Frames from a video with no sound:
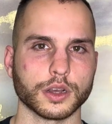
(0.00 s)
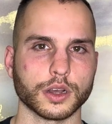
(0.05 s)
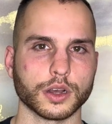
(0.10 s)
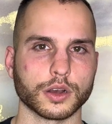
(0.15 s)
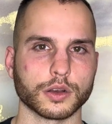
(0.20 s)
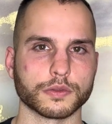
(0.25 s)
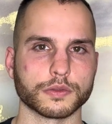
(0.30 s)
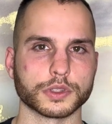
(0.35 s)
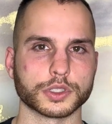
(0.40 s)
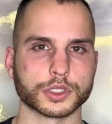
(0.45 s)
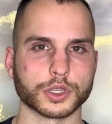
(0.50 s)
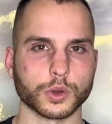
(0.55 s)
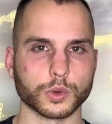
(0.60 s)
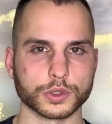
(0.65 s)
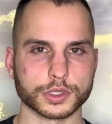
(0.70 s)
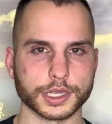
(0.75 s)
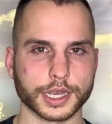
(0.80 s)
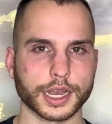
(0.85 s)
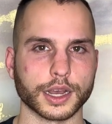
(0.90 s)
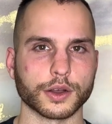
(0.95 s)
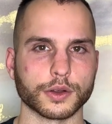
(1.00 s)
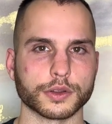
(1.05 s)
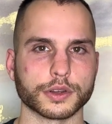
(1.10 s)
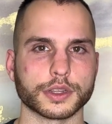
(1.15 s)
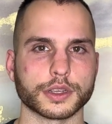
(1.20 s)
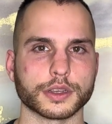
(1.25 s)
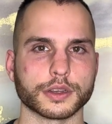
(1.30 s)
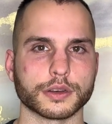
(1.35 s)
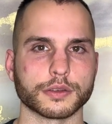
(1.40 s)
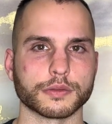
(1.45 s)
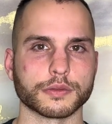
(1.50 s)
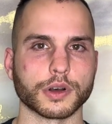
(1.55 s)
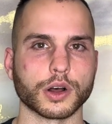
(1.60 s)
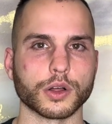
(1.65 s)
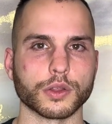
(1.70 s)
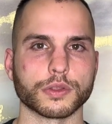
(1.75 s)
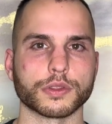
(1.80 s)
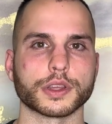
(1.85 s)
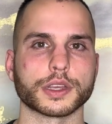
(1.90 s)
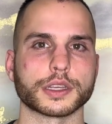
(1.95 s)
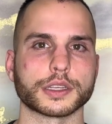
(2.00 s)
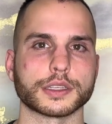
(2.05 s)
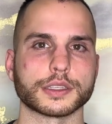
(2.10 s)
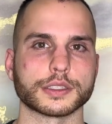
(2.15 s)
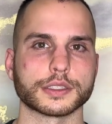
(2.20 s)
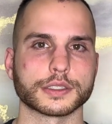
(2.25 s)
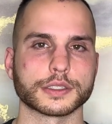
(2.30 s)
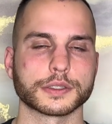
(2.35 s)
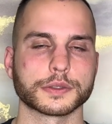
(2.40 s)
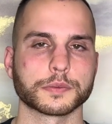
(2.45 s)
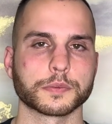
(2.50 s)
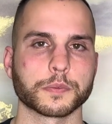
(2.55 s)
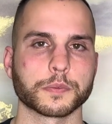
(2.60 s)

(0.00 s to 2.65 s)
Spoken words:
of the totality of all things.